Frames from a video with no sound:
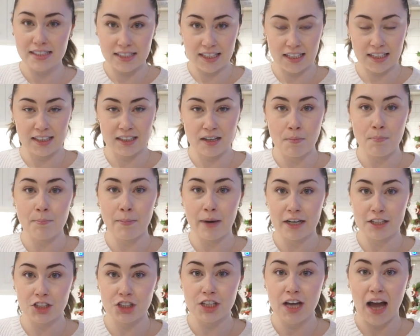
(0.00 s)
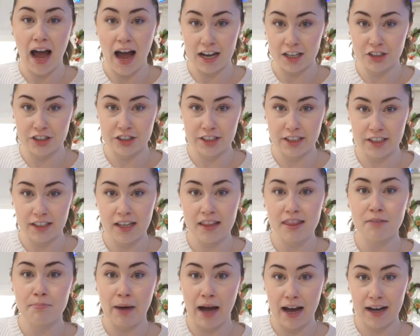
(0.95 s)
seen much action
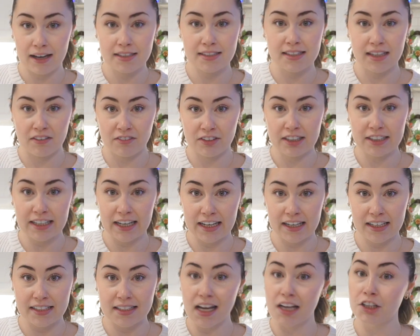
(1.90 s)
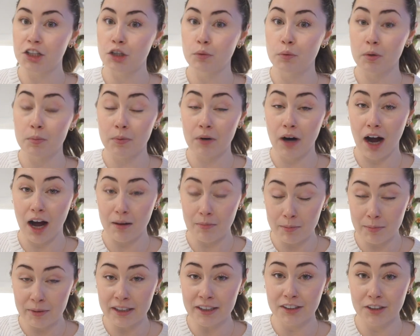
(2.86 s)
the past 7 days, and you will
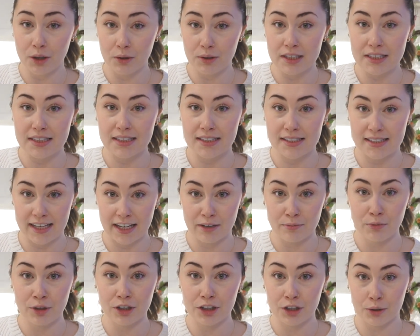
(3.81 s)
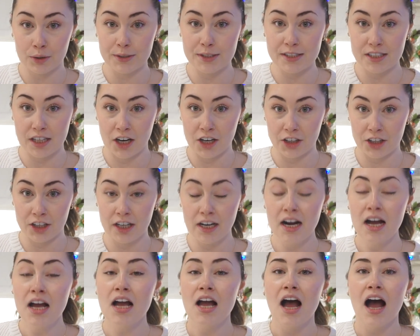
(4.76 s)
probably notice the same with your
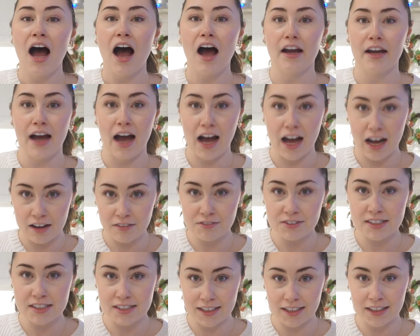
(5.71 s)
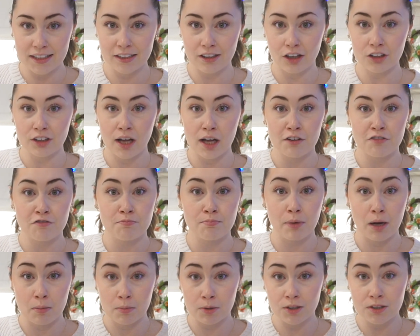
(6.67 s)
starter. I have seen a lot of
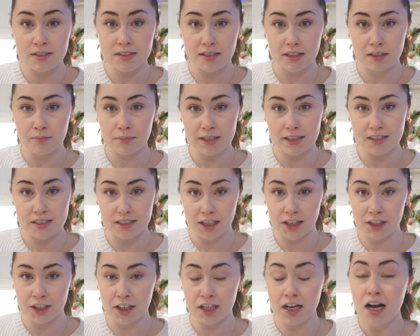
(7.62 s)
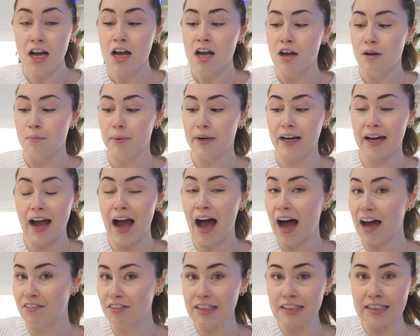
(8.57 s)
bubbles in my starter, but I
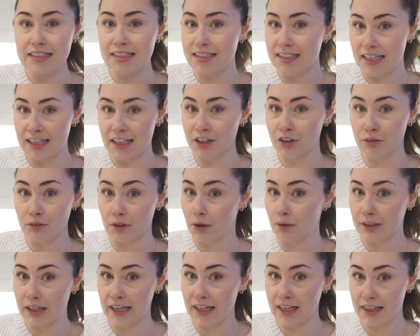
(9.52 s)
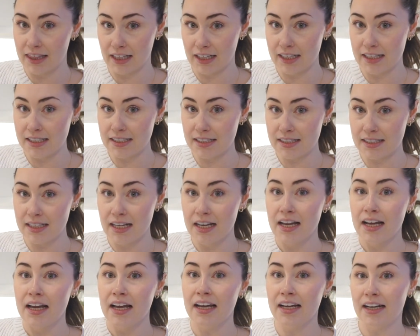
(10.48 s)
haven't seen it grow like this.
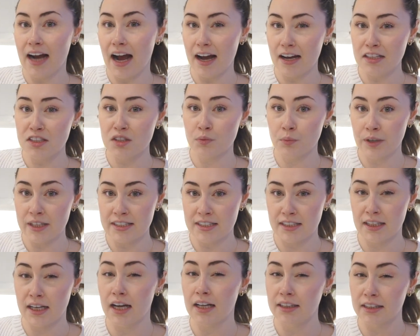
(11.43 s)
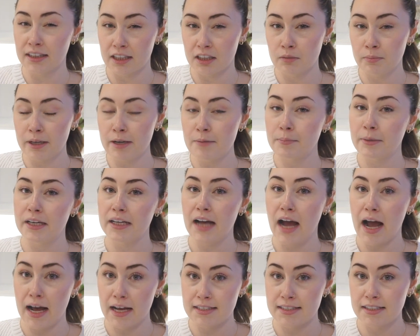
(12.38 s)
It has risen a little bit, but it
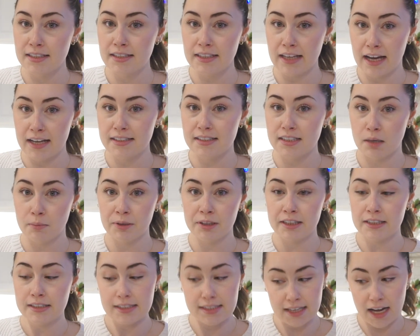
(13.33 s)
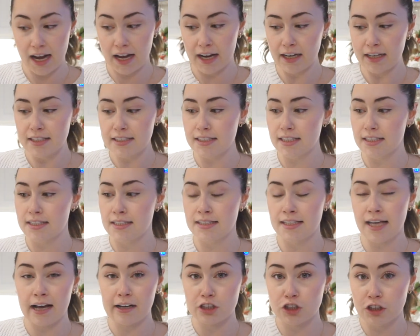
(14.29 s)
hasn't yet doubled in size. This is
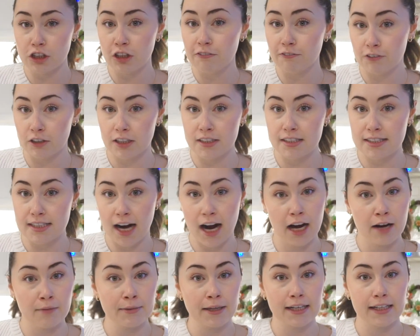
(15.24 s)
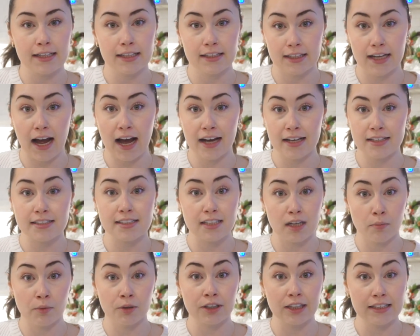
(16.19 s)
actually the first time that it has
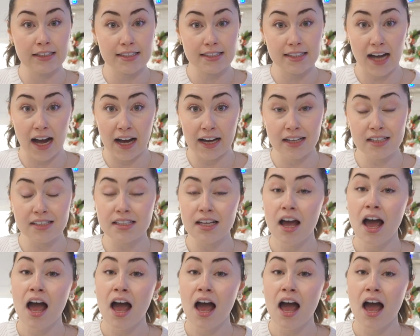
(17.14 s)
doubled in size,